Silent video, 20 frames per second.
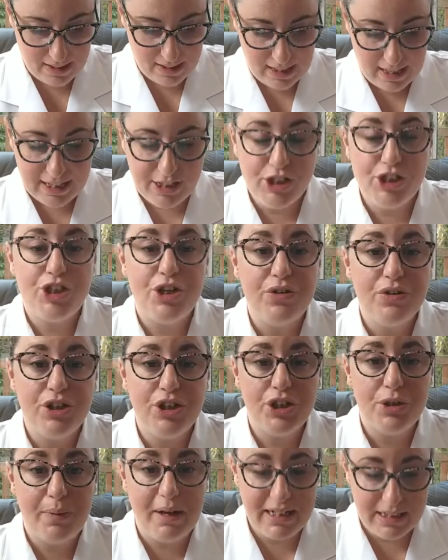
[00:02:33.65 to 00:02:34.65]
as soon as
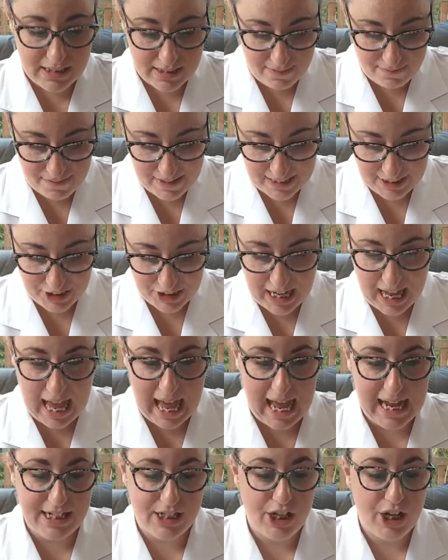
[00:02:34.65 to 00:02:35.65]
you enter the village
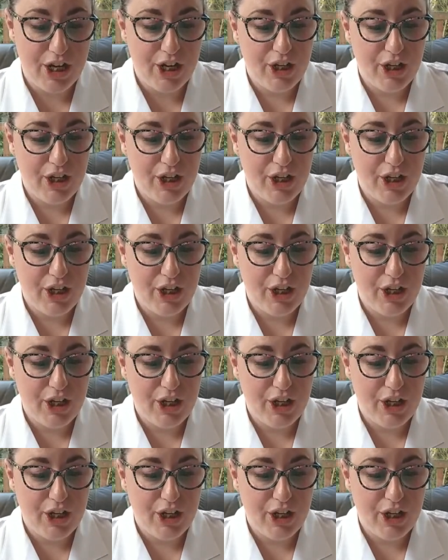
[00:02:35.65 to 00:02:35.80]
ahead,